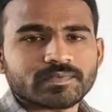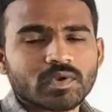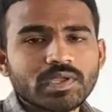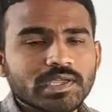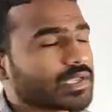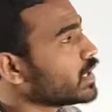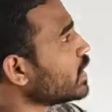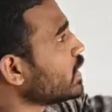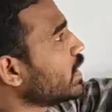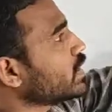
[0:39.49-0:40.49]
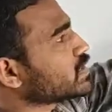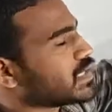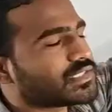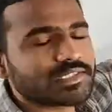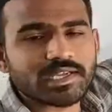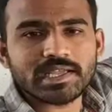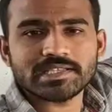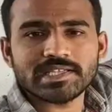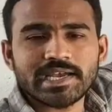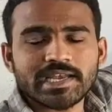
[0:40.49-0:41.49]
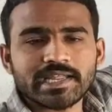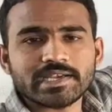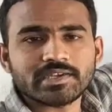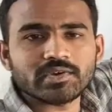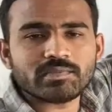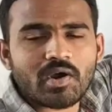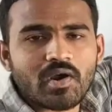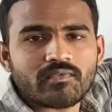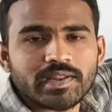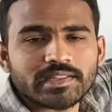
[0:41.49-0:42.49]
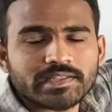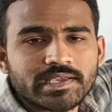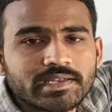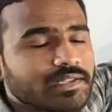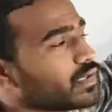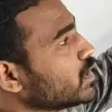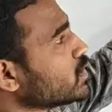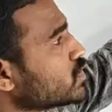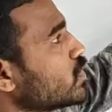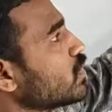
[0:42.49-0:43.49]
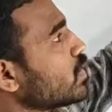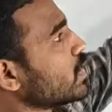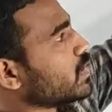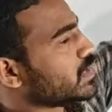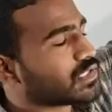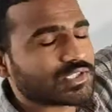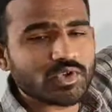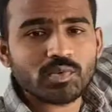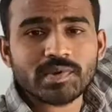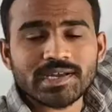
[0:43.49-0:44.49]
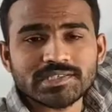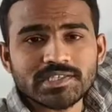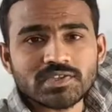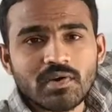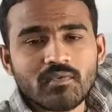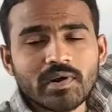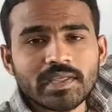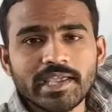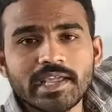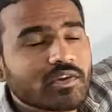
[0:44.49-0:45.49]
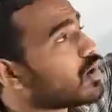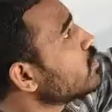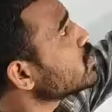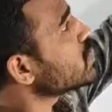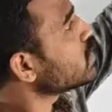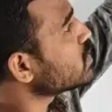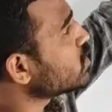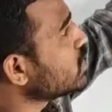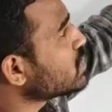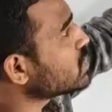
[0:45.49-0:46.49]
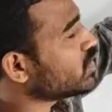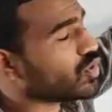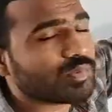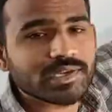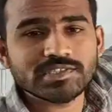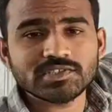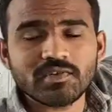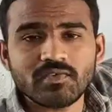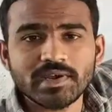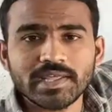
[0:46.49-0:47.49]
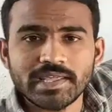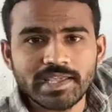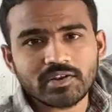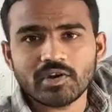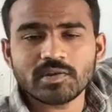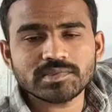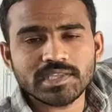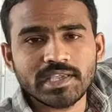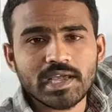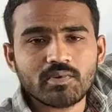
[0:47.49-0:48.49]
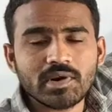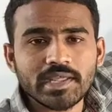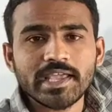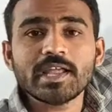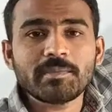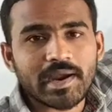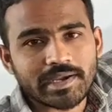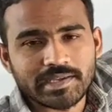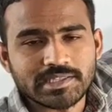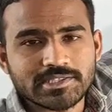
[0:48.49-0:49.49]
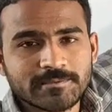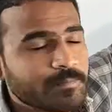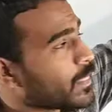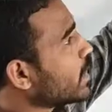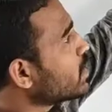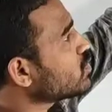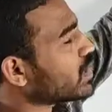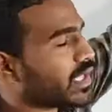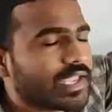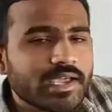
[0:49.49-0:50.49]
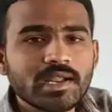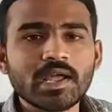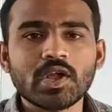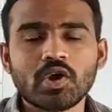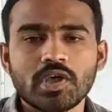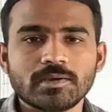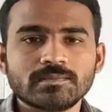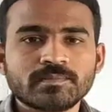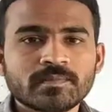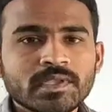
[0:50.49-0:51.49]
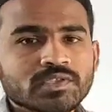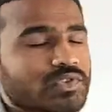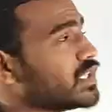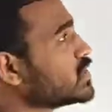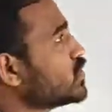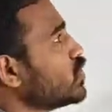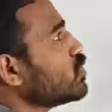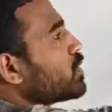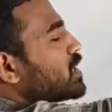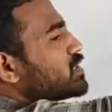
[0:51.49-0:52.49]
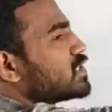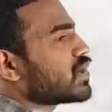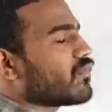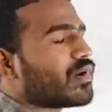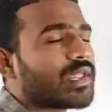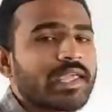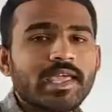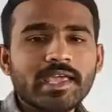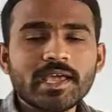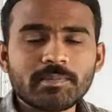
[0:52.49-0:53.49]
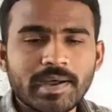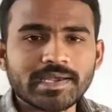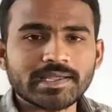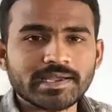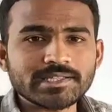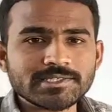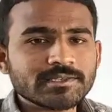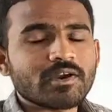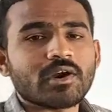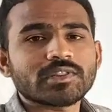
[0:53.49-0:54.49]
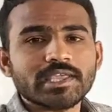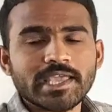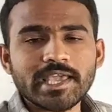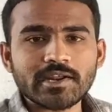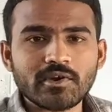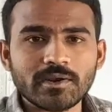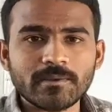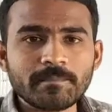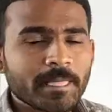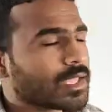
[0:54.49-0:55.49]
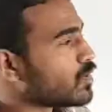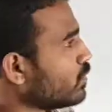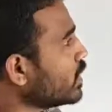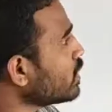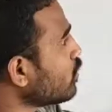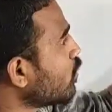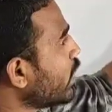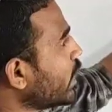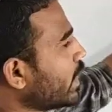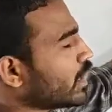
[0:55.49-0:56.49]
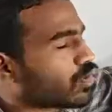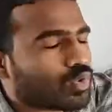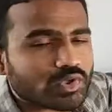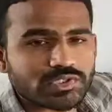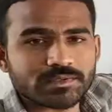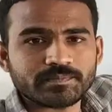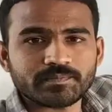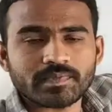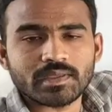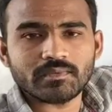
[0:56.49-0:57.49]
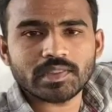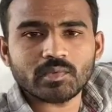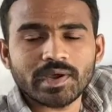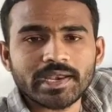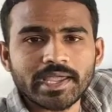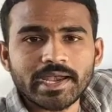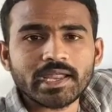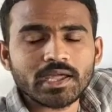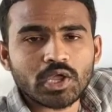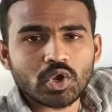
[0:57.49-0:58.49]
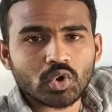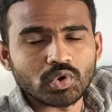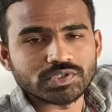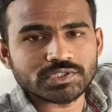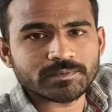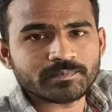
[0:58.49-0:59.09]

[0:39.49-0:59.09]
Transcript: Okay, let us consider a cylindrical tube of length L. So this tube consists of what? Air columns. So this tube consists of what? Air columns. Here are what? Air particles. Here is what? Air column. So this tube consists of what? Air particles or the air column with one end closed. With one end closed.